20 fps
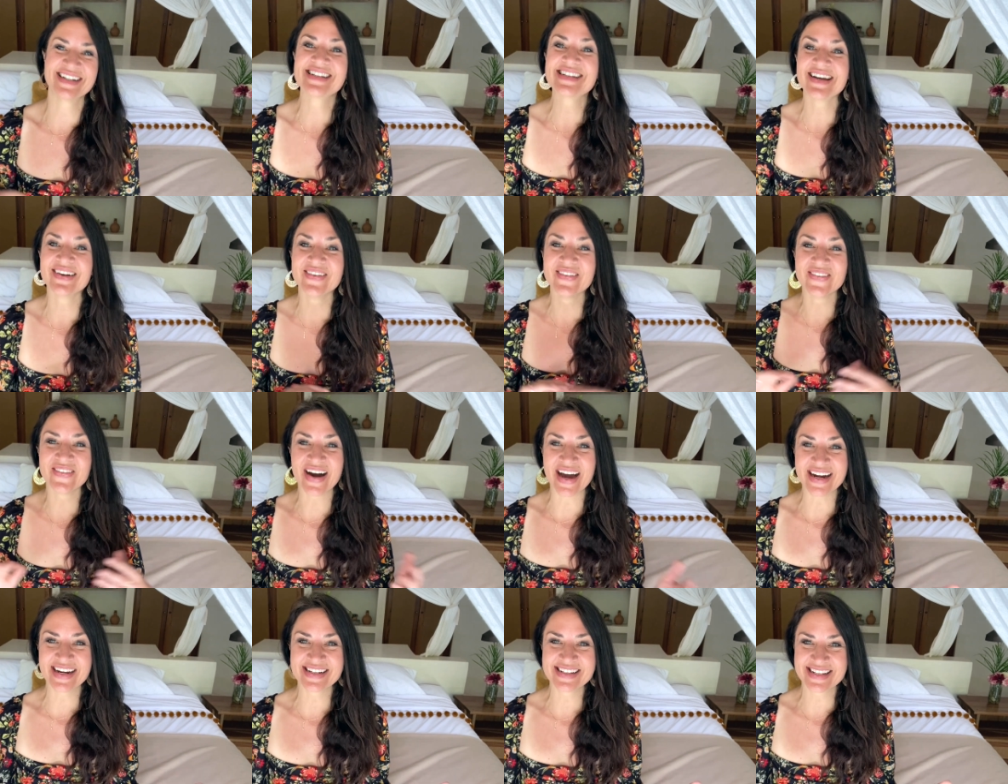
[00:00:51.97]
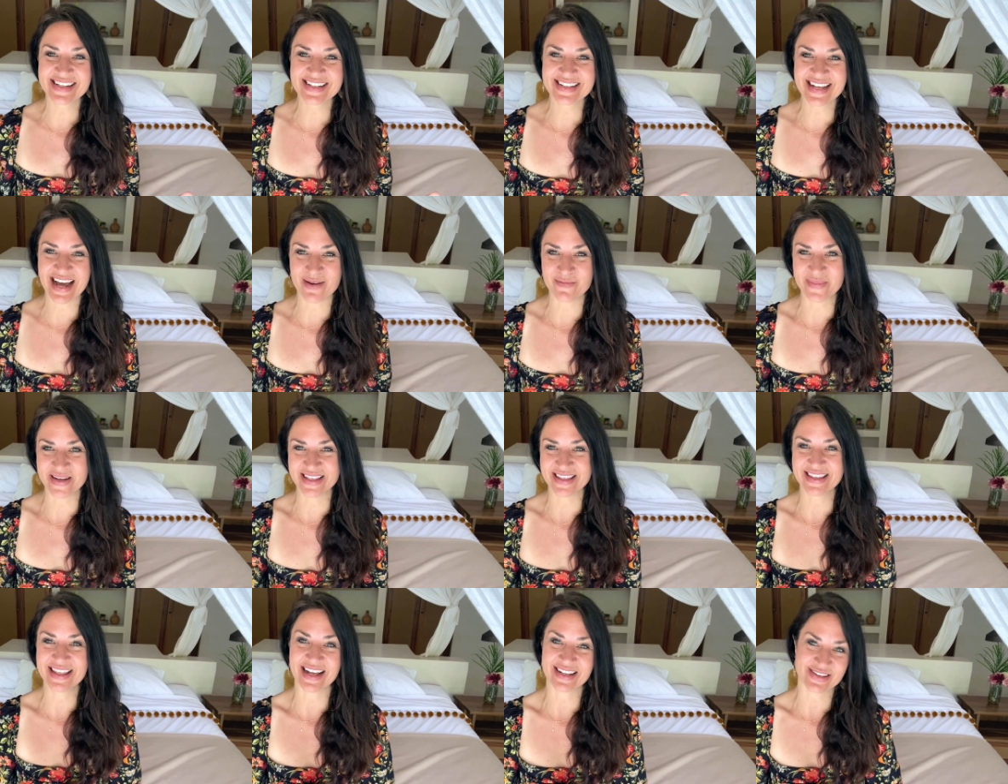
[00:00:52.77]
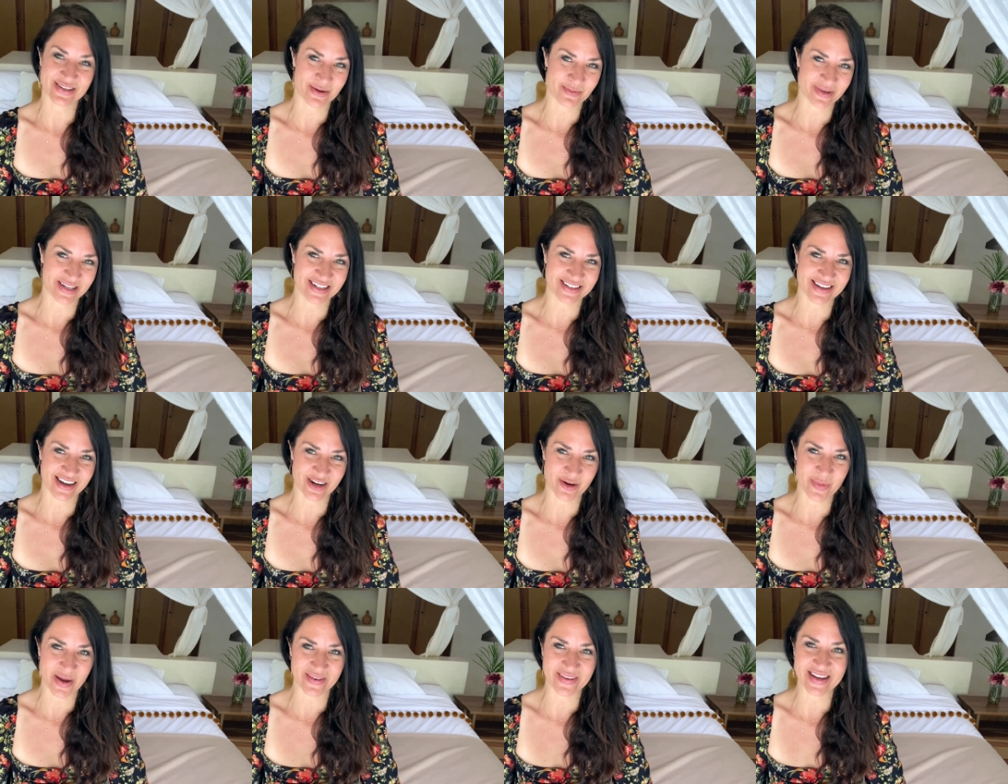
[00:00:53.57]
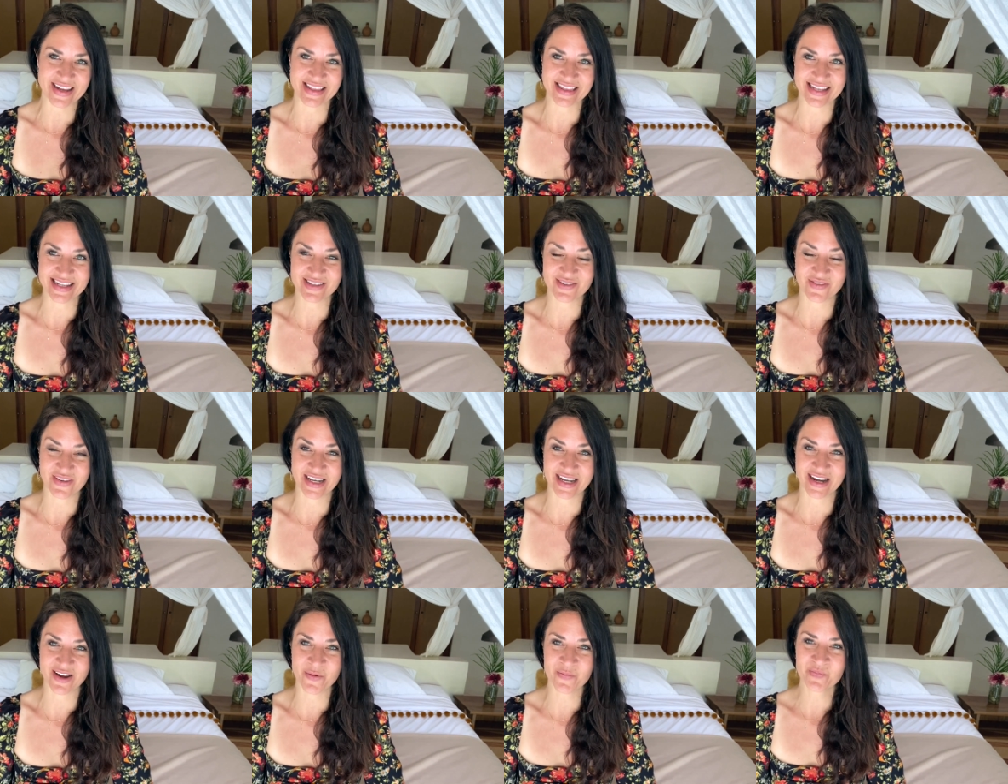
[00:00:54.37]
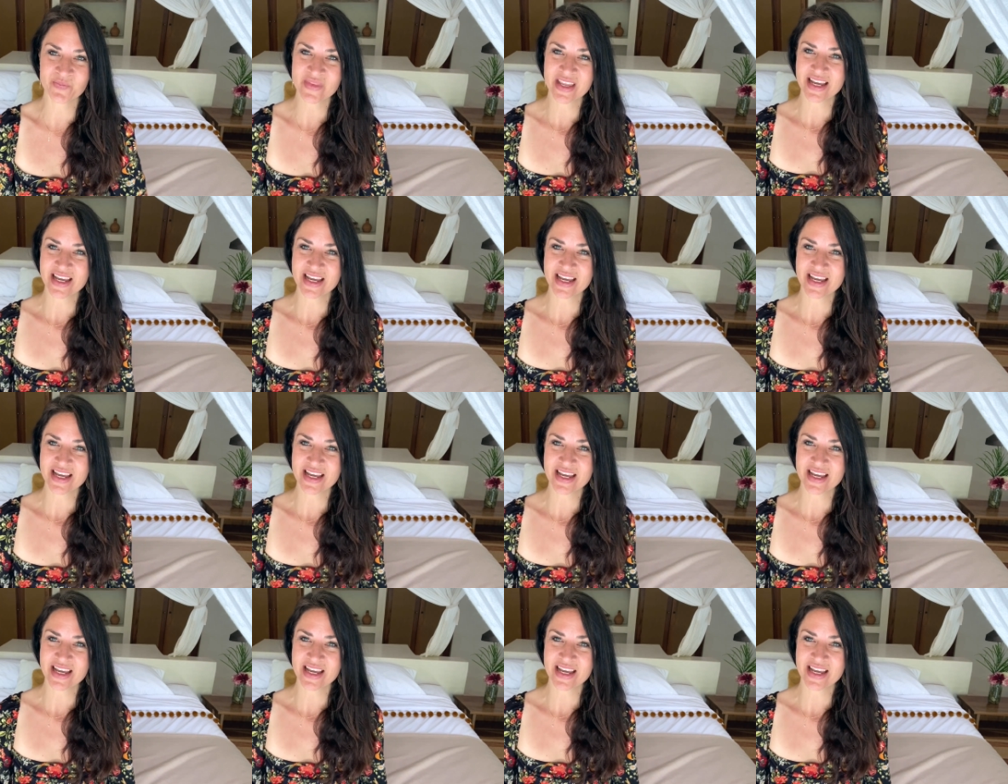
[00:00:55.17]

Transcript: So why does this happen? That's what I'm going to talk about in this video.